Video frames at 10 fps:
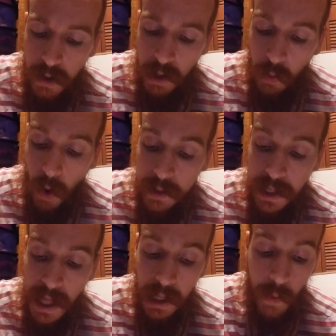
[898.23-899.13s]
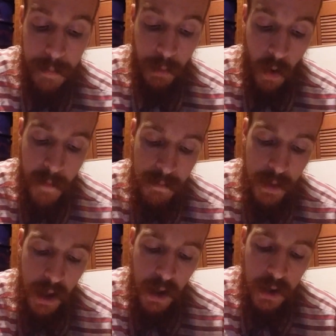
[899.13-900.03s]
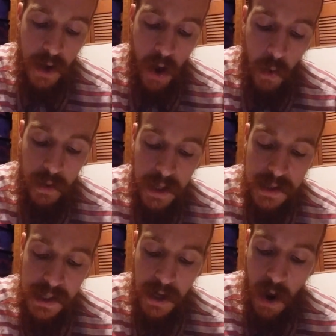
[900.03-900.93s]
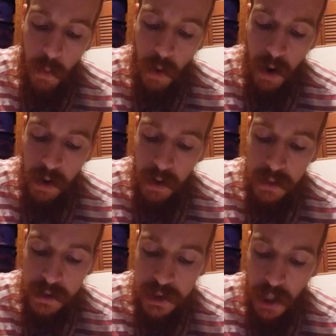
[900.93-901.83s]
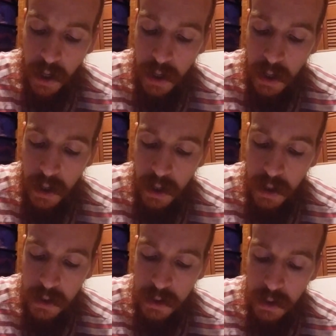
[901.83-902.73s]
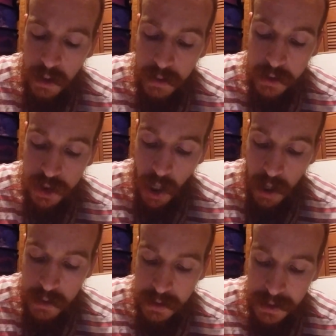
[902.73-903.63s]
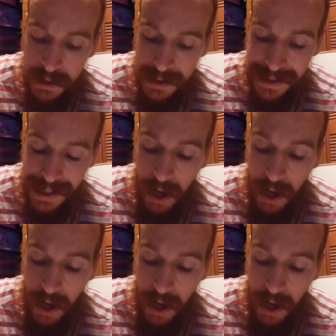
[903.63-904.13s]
cried the Yellow Emperor. Not only does he know where the Chuang Tze